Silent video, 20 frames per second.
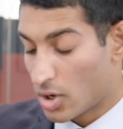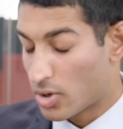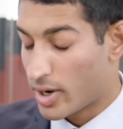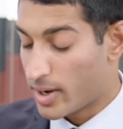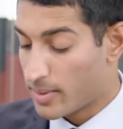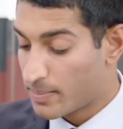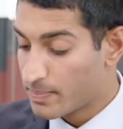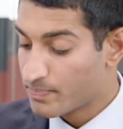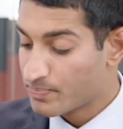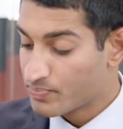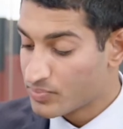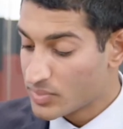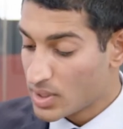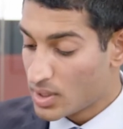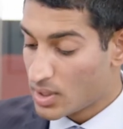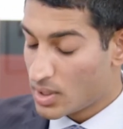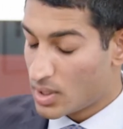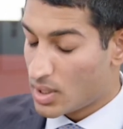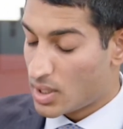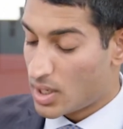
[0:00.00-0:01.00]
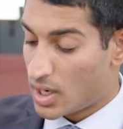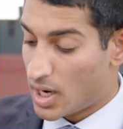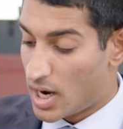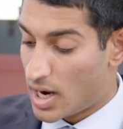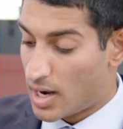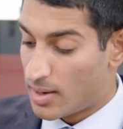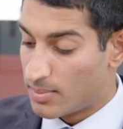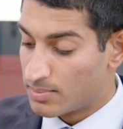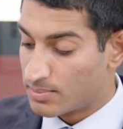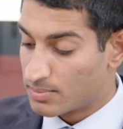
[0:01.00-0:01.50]
Okay.
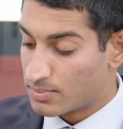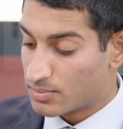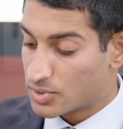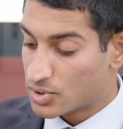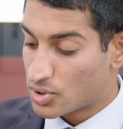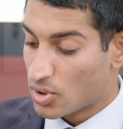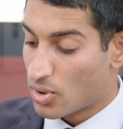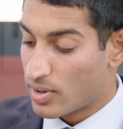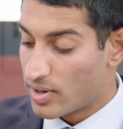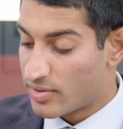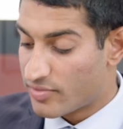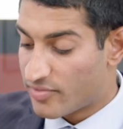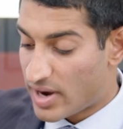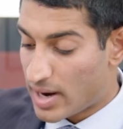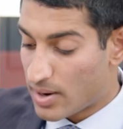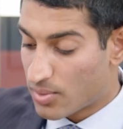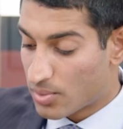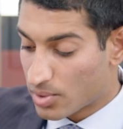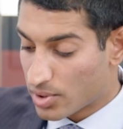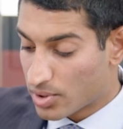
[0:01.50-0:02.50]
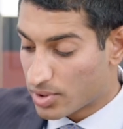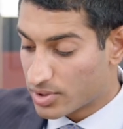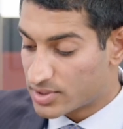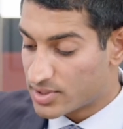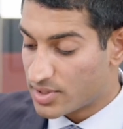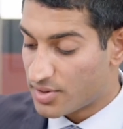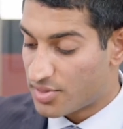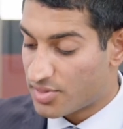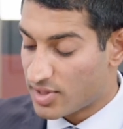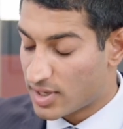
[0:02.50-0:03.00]
So if I were
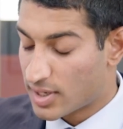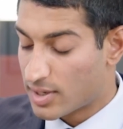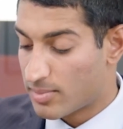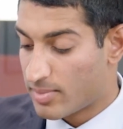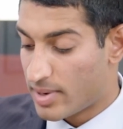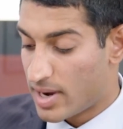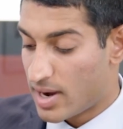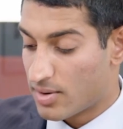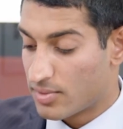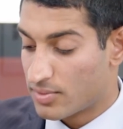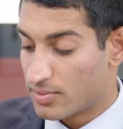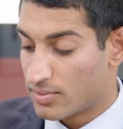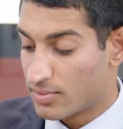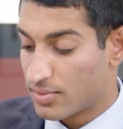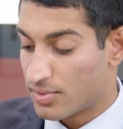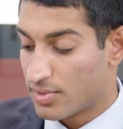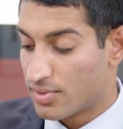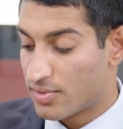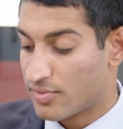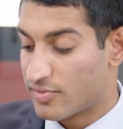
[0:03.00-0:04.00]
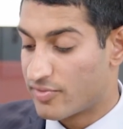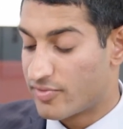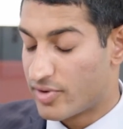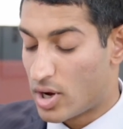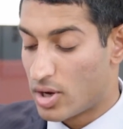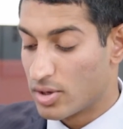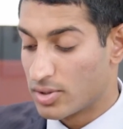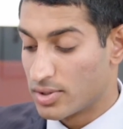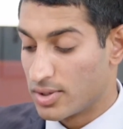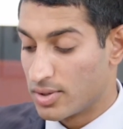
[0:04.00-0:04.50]
to think about the
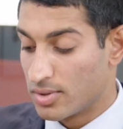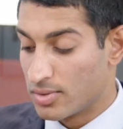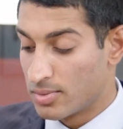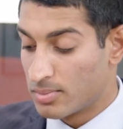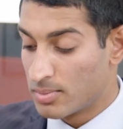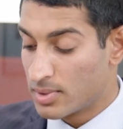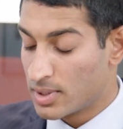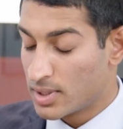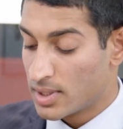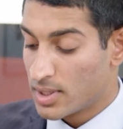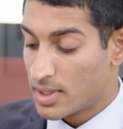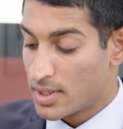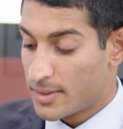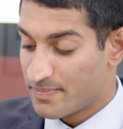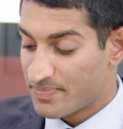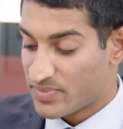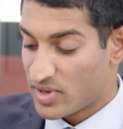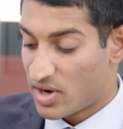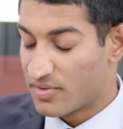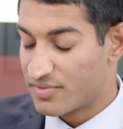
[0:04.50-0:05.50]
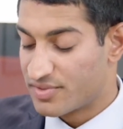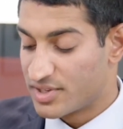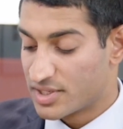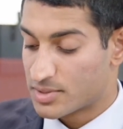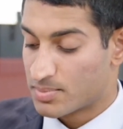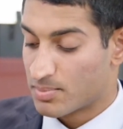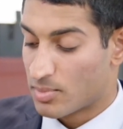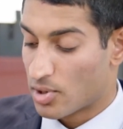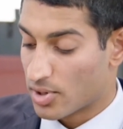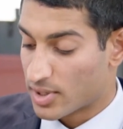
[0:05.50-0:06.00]
volume of
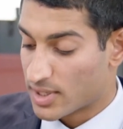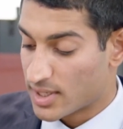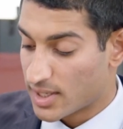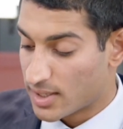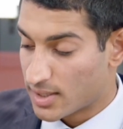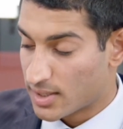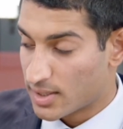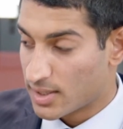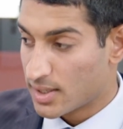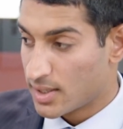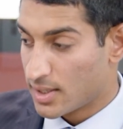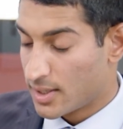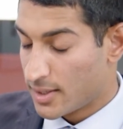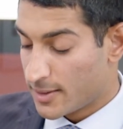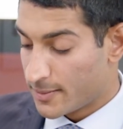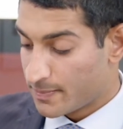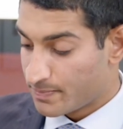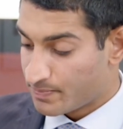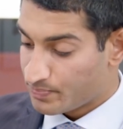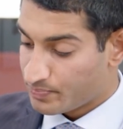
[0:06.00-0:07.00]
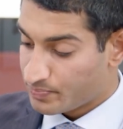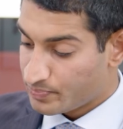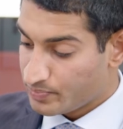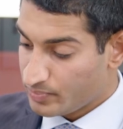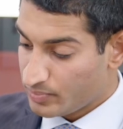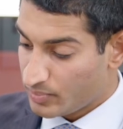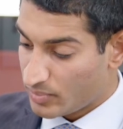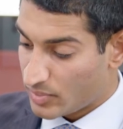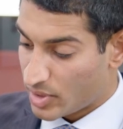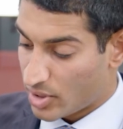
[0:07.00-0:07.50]
this market,
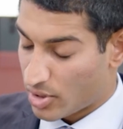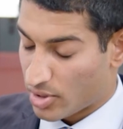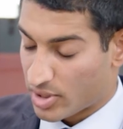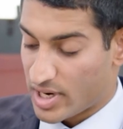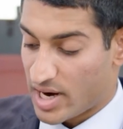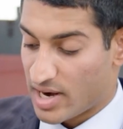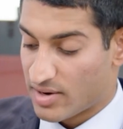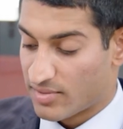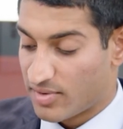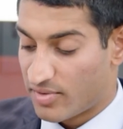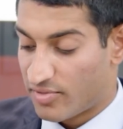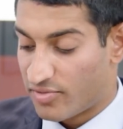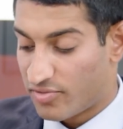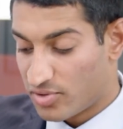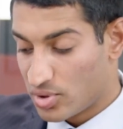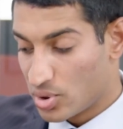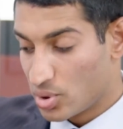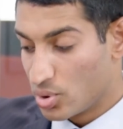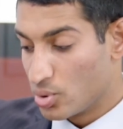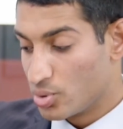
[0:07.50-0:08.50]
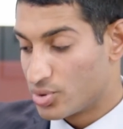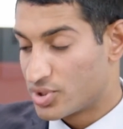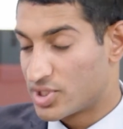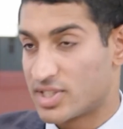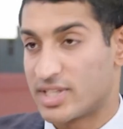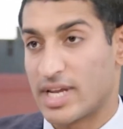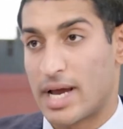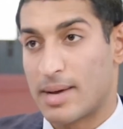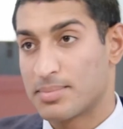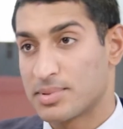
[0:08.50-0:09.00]
there are kind of a few
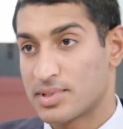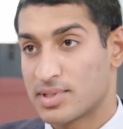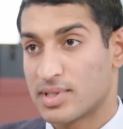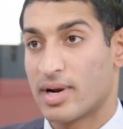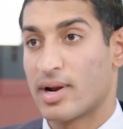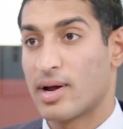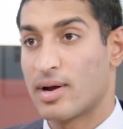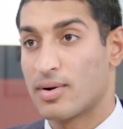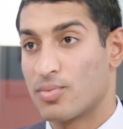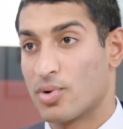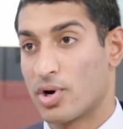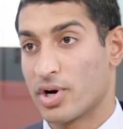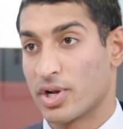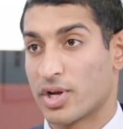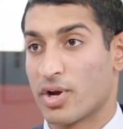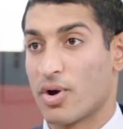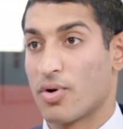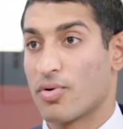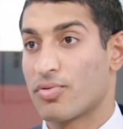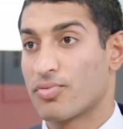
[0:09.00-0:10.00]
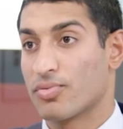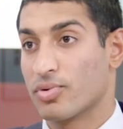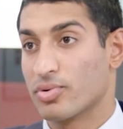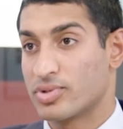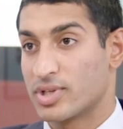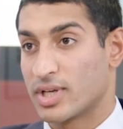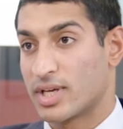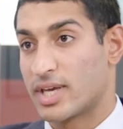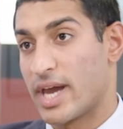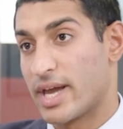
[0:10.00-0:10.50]
steps that I would want to go through
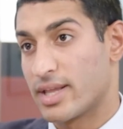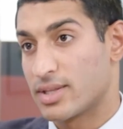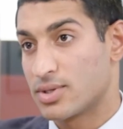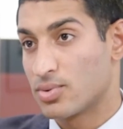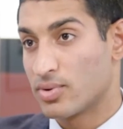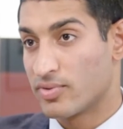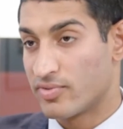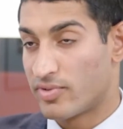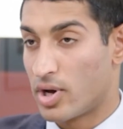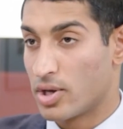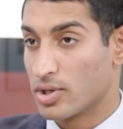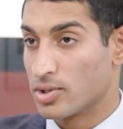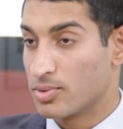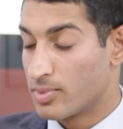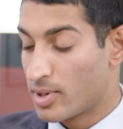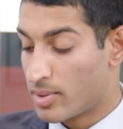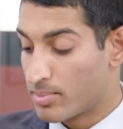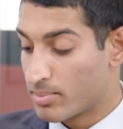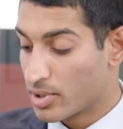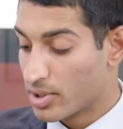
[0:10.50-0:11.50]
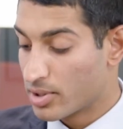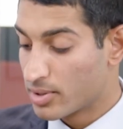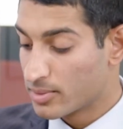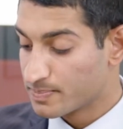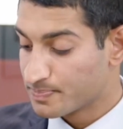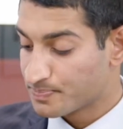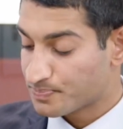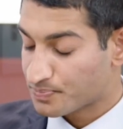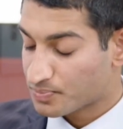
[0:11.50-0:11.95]
to get to a volume number.